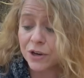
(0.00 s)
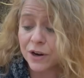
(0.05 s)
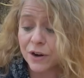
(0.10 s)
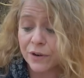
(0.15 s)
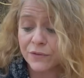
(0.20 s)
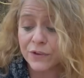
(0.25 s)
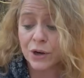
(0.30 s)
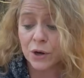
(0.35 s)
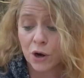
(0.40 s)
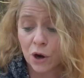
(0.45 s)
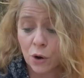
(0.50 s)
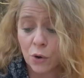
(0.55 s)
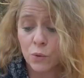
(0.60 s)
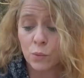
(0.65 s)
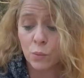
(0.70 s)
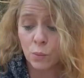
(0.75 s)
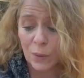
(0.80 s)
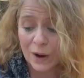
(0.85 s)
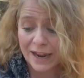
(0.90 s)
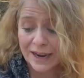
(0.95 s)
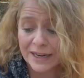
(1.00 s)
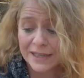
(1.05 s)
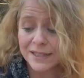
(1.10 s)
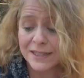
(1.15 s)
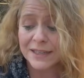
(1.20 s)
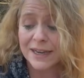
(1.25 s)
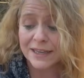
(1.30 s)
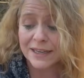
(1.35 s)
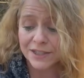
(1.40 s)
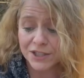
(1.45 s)
your own
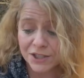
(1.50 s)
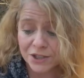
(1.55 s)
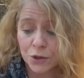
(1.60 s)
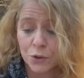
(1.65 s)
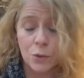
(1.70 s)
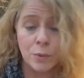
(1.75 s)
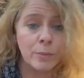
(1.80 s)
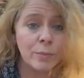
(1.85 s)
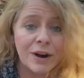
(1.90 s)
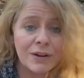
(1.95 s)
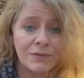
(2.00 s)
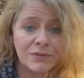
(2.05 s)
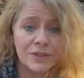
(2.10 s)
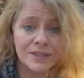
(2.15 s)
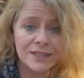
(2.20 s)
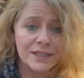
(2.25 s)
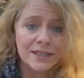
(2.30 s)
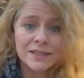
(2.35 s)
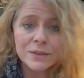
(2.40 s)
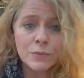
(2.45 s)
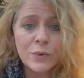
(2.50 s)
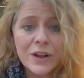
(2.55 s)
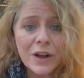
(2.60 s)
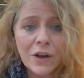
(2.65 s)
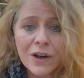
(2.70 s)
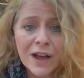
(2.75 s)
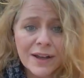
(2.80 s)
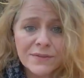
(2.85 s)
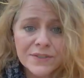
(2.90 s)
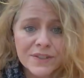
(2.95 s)
ways and soul preferences. We
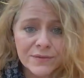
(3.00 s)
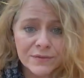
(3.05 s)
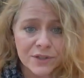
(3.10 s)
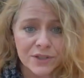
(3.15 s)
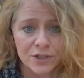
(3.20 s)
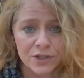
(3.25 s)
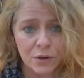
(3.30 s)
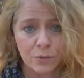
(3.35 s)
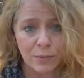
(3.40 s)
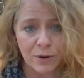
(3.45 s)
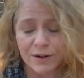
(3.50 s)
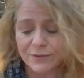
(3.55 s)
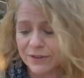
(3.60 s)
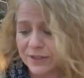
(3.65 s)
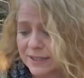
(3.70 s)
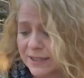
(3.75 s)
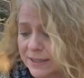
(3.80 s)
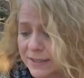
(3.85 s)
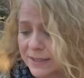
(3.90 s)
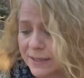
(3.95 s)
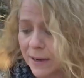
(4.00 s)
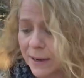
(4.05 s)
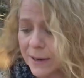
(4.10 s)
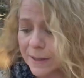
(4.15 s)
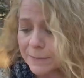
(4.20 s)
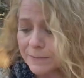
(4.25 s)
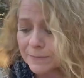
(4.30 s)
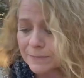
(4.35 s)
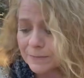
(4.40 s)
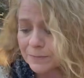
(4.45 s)
all have different soul preferences.
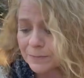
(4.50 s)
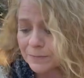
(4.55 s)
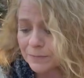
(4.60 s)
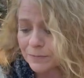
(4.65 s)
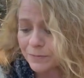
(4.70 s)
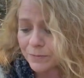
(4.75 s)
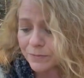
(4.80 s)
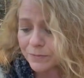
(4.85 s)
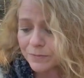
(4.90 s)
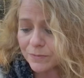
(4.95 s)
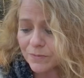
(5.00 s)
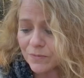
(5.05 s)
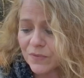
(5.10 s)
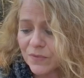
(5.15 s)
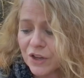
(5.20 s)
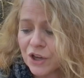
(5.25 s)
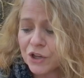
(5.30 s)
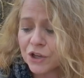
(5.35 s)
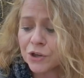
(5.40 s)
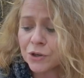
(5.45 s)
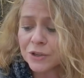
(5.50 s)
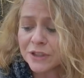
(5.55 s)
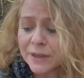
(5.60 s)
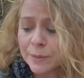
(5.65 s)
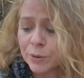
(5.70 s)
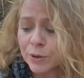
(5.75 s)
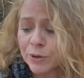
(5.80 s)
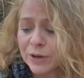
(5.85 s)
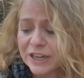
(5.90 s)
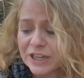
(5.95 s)
Your
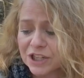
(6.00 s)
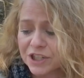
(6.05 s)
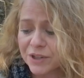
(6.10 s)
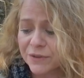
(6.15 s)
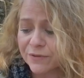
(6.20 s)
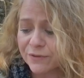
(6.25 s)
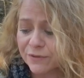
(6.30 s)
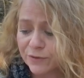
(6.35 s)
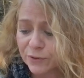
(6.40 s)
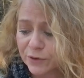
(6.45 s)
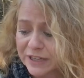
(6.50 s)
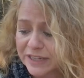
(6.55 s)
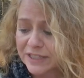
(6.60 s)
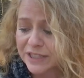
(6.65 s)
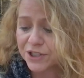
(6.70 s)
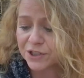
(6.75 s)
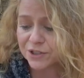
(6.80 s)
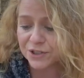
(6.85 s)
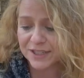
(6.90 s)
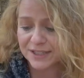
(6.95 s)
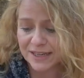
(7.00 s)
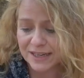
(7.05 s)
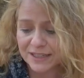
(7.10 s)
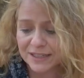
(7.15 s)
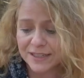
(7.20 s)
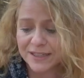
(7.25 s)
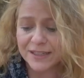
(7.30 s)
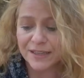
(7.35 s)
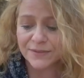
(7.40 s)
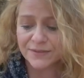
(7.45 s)
liberation frees your
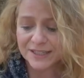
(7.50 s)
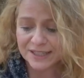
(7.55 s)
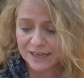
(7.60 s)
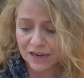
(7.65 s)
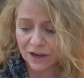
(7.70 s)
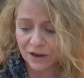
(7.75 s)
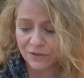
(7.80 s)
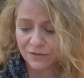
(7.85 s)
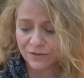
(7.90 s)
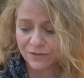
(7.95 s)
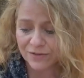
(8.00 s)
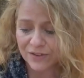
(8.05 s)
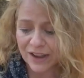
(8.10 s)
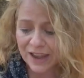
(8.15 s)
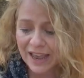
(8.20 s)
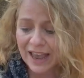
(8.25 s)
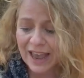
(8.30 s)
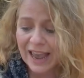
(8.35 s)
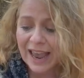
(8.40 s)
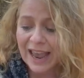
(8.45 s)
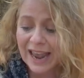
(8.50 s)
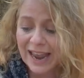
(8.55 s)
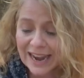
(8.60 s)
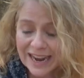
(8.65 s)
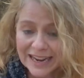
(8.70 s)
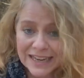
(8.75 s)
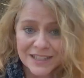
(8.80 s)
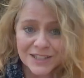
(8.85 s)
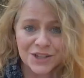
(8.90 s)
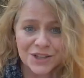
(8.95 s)
sense of self
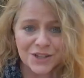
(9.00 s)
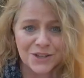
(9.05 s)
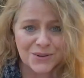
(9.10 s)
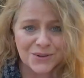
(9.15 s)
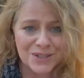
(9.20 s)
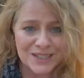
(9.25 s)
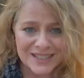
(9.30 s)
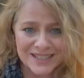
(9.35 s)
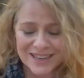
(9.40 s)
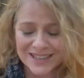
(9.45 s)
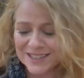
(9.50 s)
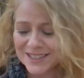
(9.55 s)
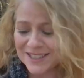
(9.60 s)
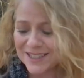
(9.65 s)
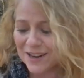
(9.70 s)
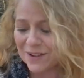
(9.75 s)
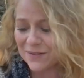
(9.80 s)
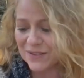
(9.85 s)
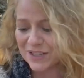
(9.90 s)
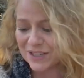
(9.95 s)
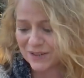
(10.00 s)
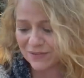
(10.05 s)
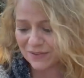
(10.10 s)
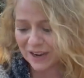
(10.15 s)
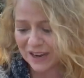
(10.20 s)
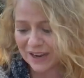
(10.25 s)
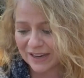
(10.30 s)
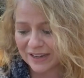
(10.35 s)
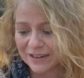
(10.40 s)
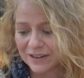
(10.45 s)
and your sense of the
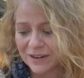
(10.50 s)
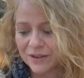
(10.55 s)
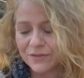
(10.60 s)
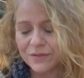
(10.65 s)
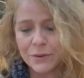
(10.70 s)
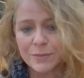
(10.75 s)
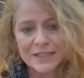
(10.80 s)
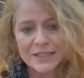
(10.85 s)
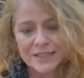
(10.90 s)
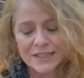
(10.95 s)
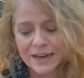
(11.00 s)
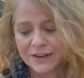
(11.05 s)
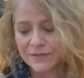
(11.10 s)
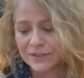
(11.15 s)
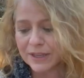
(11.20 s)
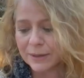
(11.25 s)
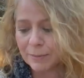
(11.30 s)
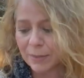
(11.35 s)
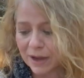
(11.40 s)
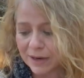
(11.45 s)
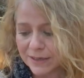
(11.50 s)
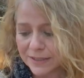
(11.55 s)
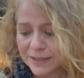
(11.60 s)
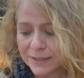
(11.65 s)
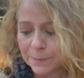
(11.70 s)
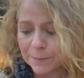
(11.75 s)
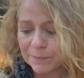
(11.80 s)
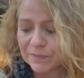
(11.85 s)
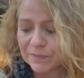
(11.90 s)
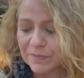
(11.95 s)
divine from a stifling box.
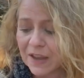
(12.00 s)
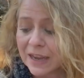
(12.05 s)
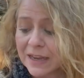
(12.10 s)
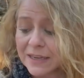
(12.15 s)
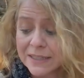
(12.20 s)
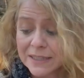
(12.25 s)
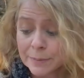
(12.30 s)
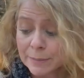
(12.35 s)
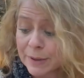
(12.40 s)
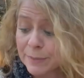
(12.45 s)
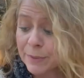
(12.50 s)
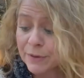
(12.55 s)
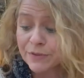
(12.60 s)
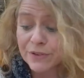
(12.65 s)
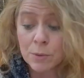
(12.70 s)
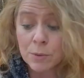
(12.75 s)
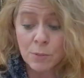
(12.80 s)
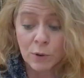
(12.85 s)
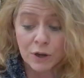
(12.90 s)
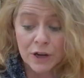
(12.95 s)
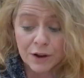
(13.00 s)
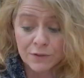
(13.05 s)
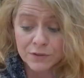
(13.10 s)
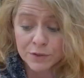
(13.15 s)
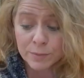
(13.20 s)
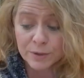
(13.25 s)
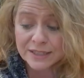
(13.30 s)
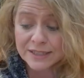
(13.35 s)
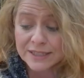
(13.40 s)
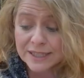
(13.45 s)
Some people feel more
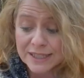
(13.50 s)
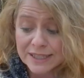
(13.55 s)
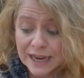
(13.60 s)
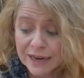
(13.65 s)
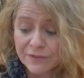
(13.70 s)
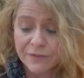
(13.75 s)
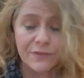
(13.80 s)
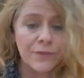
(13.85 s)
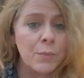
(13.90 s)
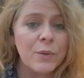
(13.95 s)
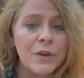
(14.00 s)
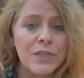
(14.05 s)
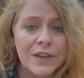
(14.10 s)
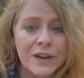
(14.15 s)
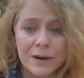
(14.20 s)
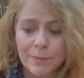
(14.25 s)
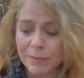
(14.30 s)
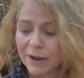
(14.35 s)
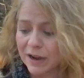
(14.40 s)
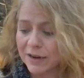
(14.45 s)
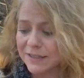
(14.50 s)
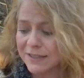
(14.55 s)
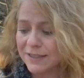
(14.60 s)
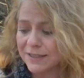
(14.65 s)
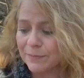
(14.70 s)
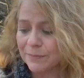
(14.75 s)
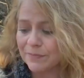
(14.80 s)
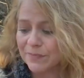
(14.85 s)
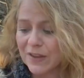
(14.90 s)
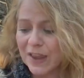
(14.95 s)
comfortable and safe from within a
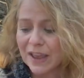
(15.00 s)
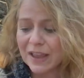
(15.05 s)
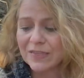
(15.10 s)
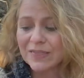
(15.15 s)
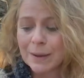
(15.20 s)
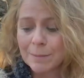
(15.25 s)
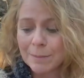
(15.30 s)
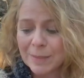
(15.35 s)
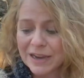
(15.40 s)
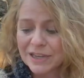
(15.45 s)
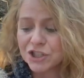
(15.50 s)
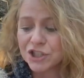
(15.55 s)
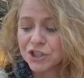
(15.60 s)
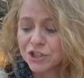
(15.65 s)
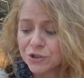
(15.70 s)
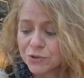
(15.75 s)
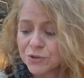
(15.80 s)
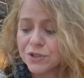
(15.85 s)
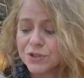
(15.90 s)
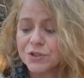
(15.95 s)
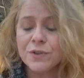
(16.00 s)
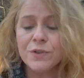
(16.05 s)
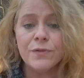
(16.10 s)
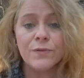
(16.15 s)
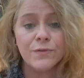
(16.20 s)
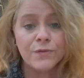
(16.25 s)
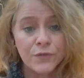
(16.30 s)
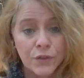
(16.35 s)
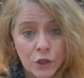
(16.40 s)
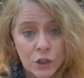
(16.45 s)
box. They may choose to
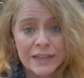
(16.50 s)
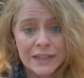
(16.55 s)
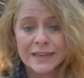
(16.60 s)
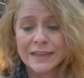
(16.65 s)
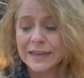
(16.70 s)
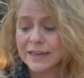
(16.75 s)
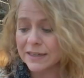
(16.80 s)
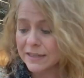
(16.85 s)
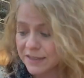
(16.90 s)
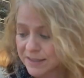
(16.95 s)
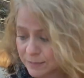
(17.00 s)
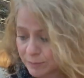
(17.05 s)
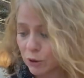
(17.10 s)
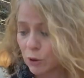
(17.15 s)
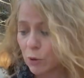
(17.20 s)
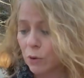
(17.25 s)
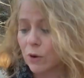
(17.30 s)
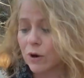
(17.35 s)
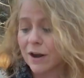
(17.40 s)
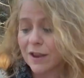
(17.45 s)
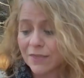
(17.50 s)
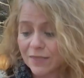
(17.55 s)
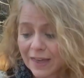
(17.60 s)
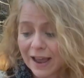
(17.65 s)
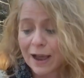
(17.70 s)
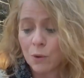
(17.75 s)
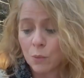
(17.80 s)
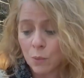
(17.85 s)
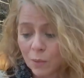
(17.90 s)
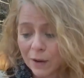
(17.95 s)
fully explore
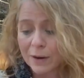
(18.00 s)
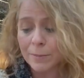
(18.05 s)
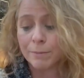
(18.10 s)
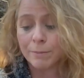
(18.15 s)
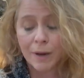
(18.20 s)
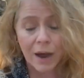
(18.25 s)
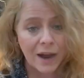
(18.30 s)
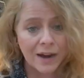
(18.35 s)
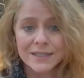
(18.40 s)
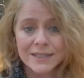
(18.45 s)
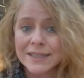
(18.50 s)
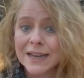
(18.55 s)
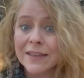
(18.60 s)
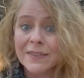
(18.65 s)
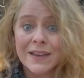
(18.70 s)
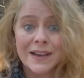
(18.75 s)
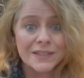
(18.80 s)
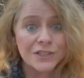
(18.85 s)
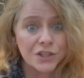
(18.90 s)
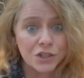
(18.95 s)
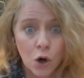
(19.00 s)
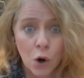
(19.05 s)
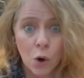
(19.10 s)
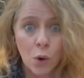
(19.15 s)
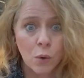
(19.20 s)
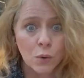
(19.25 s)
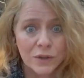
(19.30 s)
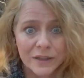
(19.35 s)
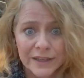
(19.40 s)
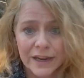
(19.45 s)
that one box, and that's
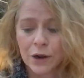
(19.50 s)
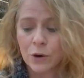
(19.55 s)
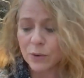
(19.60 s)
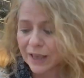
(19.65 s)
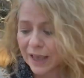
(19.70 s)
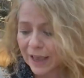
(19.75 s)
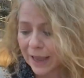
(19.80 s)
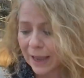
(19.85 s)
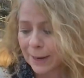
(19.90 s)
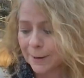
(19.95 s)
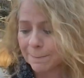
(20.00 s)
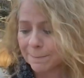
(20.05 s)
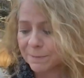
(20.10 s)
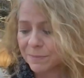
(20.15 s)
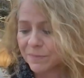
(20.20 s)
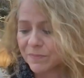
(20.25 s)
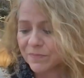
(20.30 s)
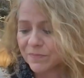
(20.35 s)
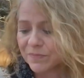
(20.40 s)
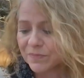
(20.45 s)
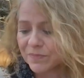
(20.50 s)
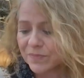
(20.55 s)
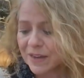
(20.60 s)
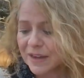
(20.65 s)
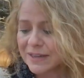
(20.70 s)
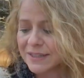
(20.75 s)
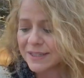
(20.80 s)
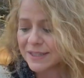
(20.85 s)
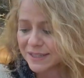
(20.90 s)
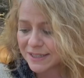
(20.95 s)
totally okay.
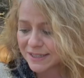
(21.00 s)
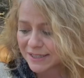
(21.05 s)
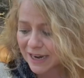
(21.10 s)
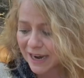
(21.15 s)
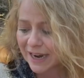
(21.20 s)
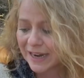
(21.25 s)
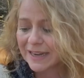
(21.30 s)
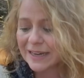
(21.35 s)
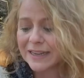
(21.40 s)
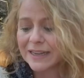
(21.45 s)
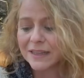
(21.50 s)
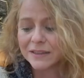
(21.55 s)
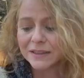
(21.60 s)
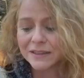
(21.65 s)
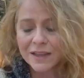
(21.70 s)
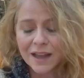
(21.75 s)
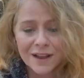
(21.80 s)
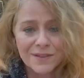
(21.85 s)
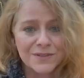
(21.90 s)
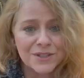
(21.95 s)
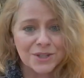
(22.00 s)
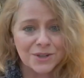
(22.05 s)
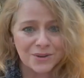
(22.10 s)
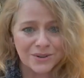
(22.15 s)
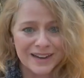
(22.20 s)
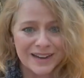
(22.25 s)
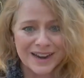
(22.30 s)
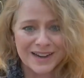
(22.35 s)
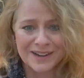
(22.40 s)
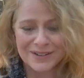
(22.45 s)
Society loves
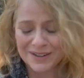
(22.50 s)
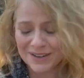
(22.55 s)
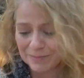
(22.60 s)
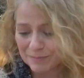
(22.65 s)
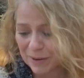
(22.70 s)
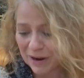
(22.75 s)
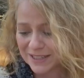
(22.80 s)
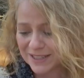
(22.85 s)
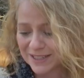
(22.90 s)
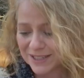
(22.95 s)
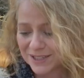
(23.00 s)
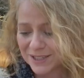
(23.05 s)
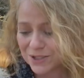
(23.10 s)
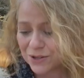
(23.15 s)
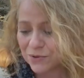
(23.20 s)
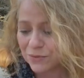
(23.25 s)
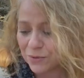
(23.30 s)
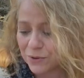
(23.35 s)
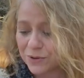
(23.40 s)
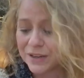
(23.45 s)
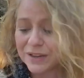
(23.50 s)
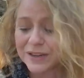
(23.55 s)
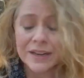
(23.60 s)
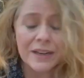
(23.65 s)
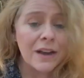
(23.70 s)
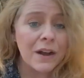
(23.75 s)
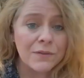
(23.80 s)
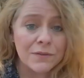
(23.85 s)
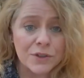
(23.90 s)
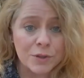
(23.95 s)
creating boxes rooted in
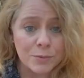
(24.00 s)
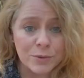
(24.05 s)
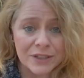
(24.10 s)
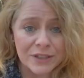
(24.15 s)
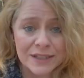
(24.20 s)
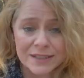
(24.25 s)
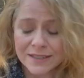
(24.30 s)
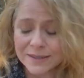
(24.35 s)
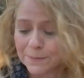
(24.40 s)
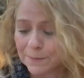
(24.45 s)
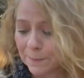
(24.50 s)
comfortableness.